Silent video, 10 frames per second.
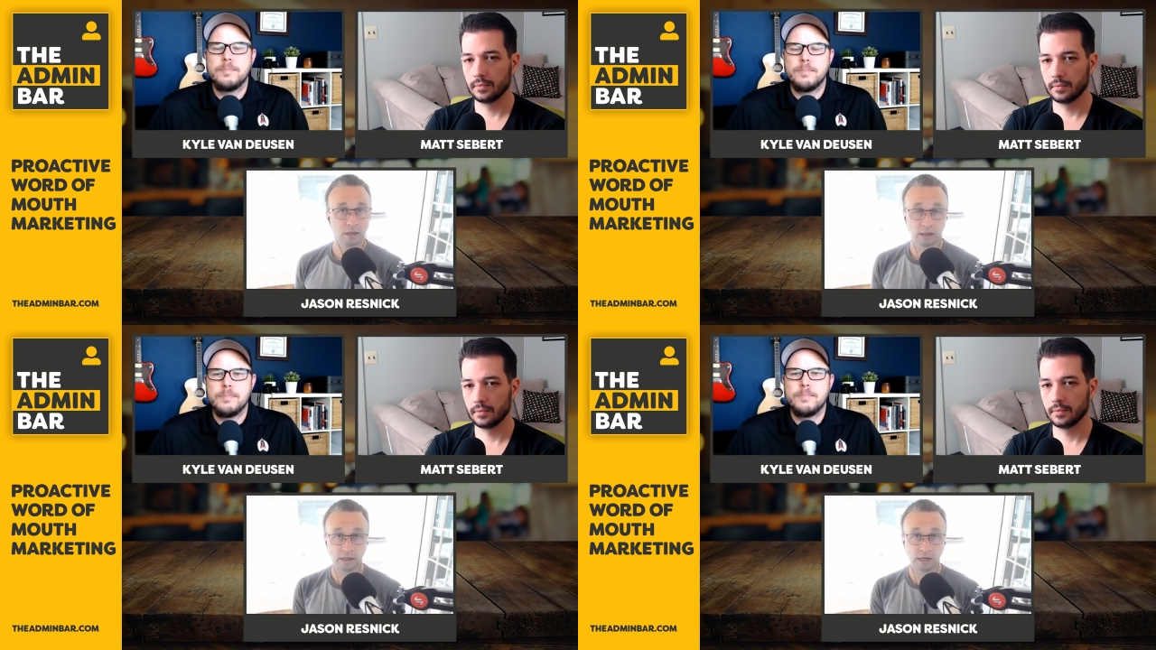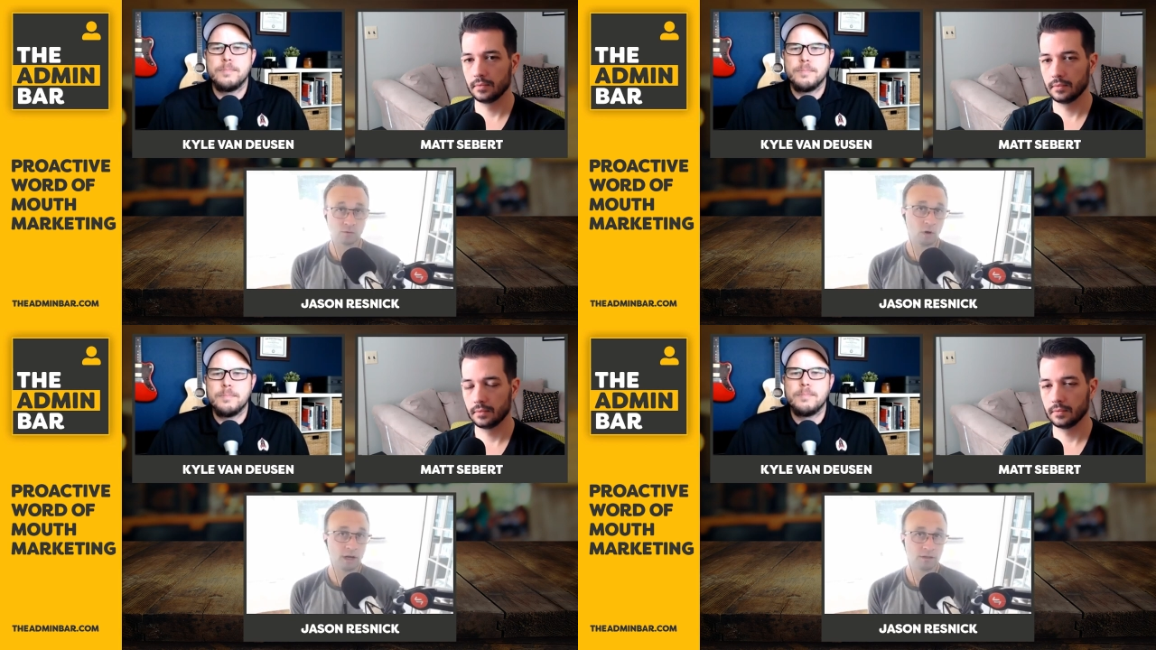Speaker 1: and that's
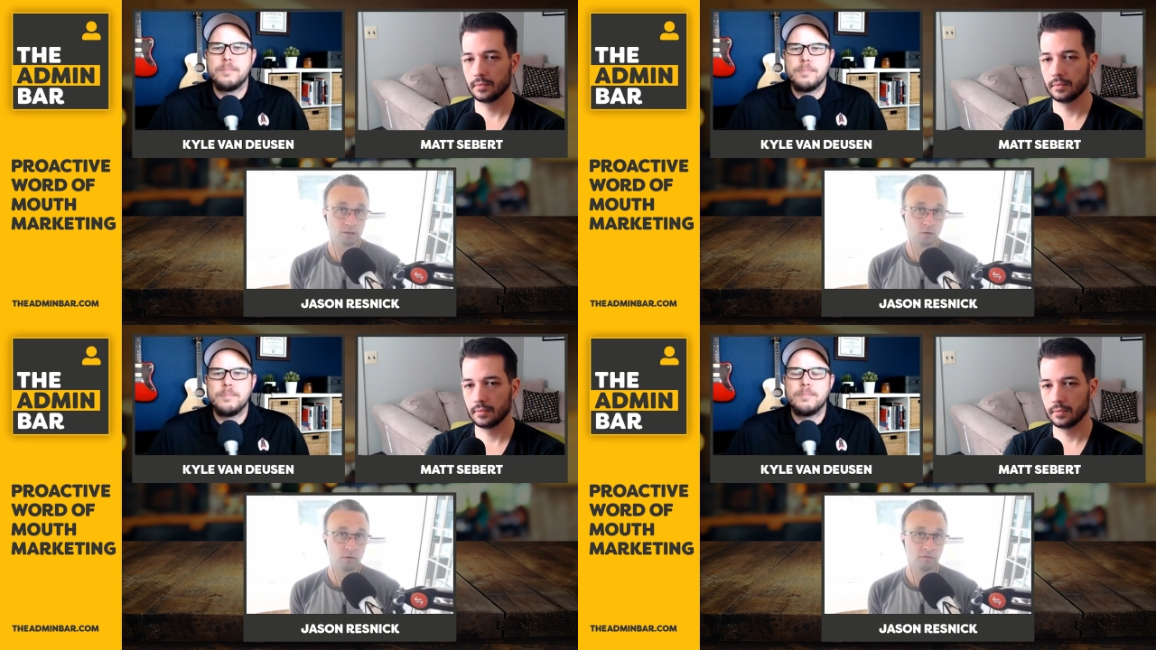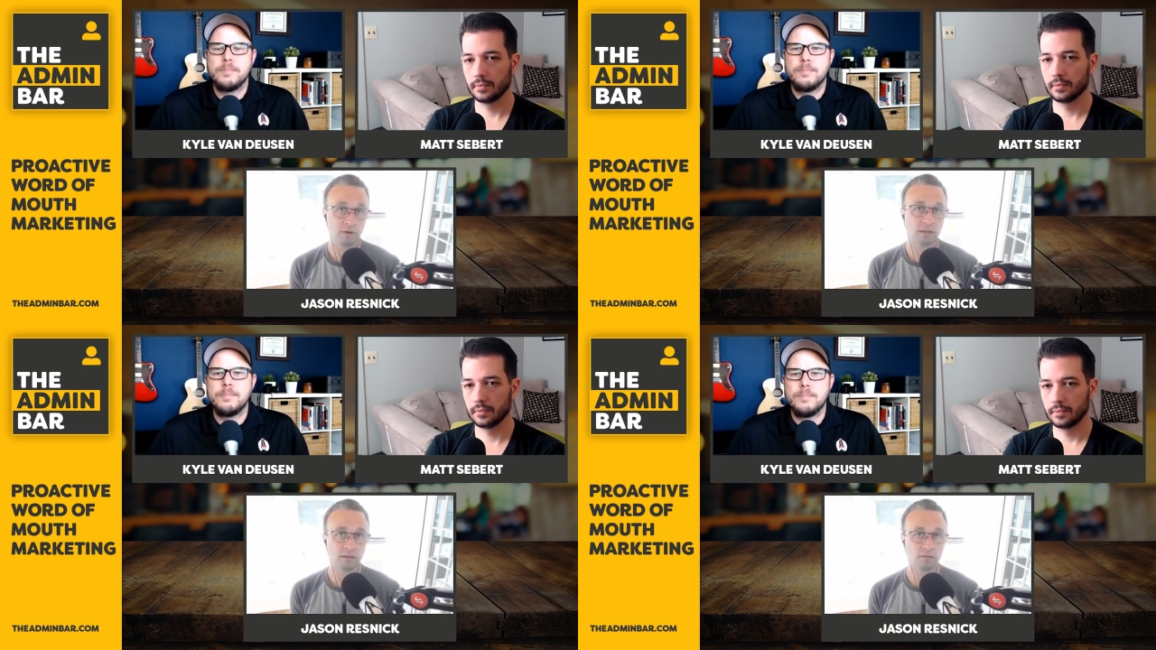why it's so
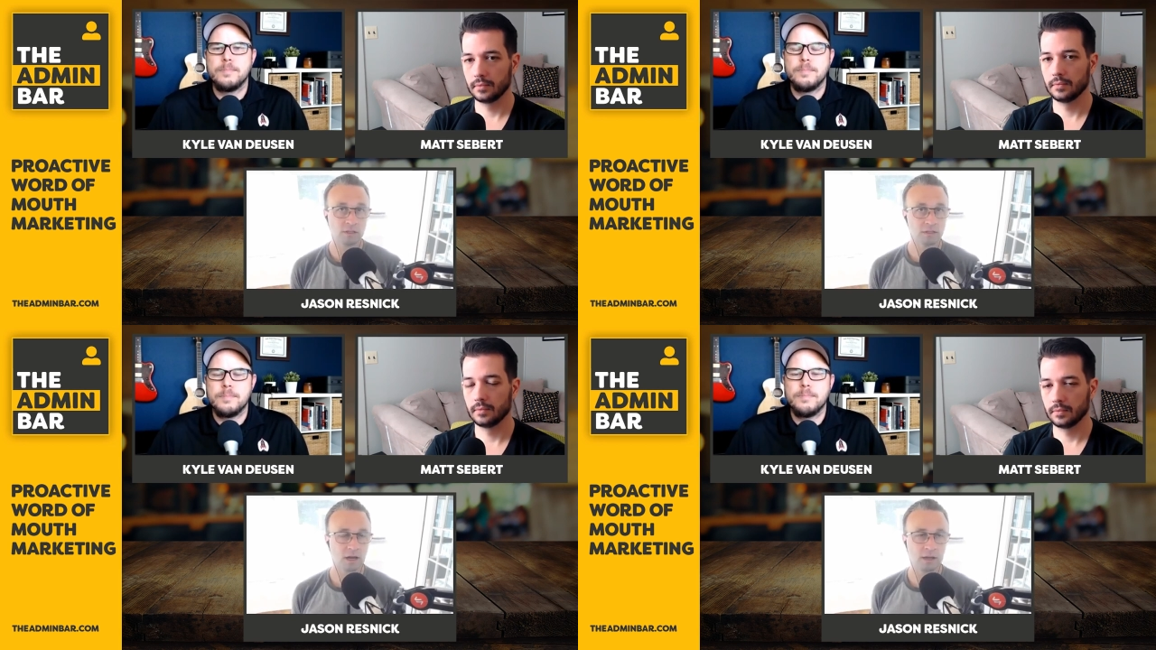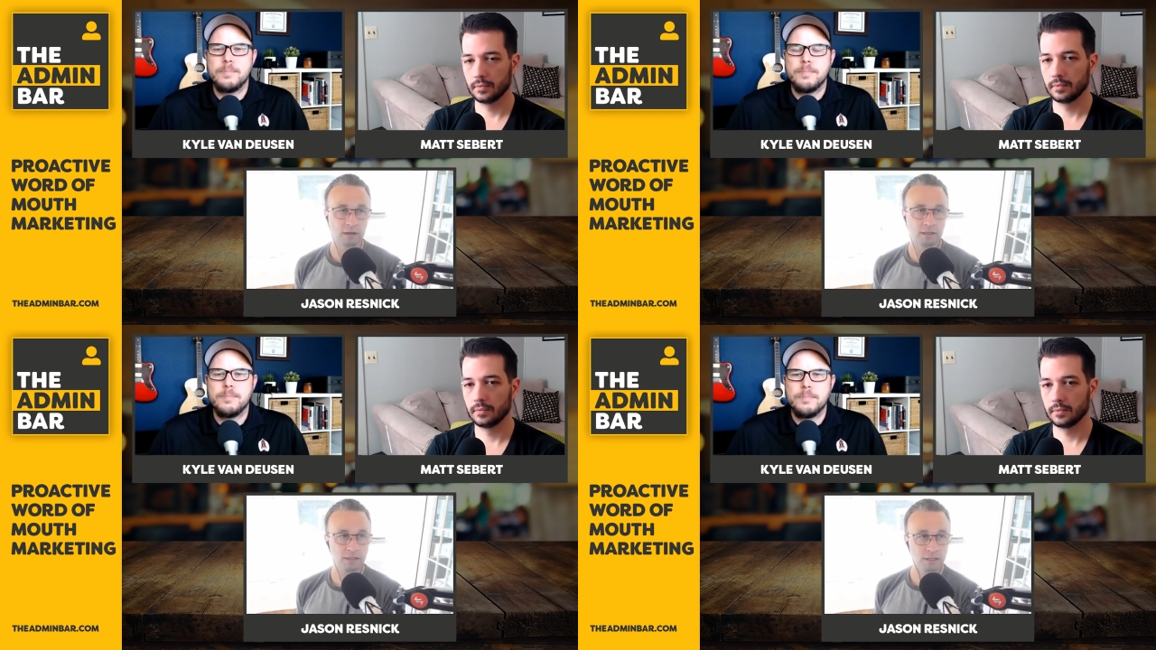effective, is that
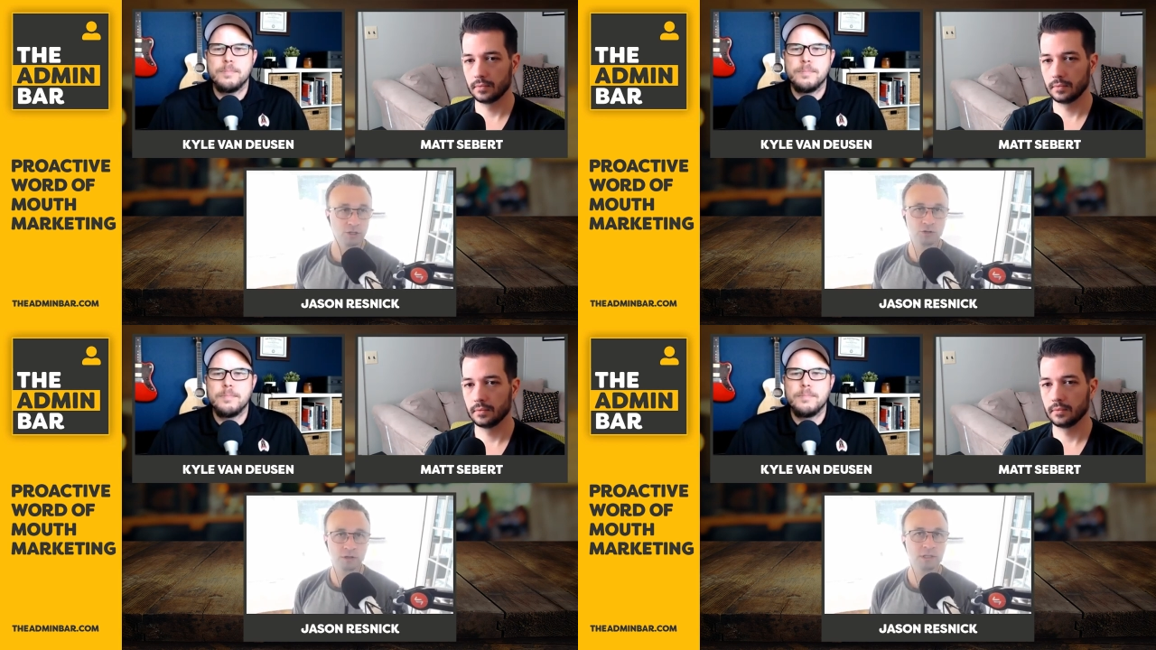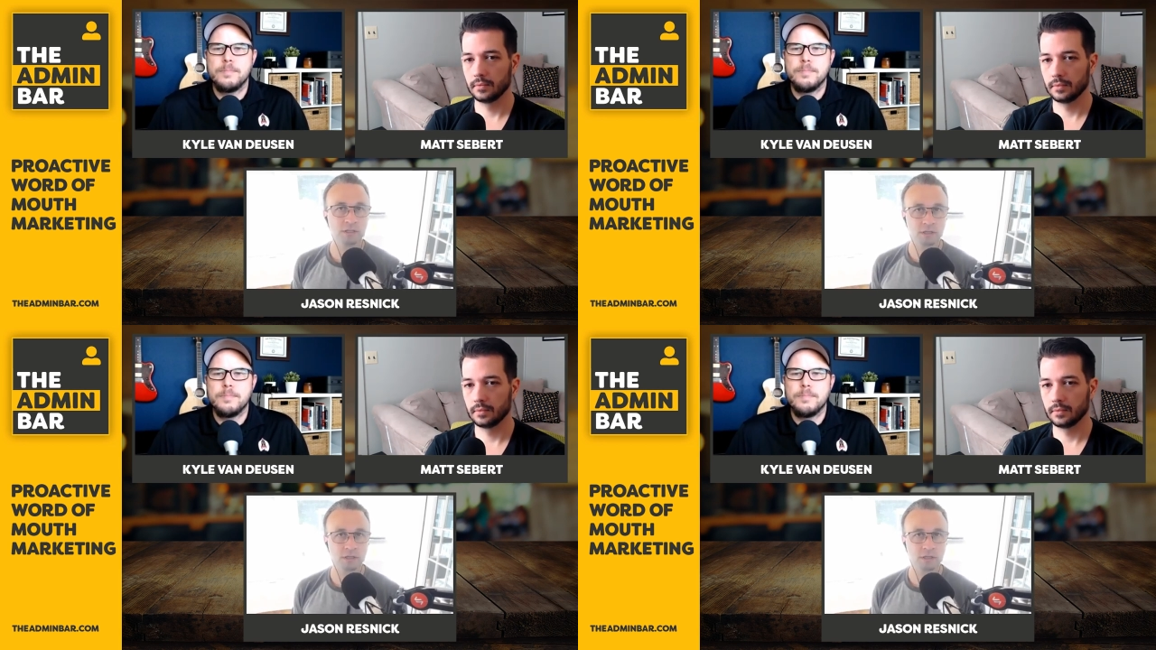it's intrinsic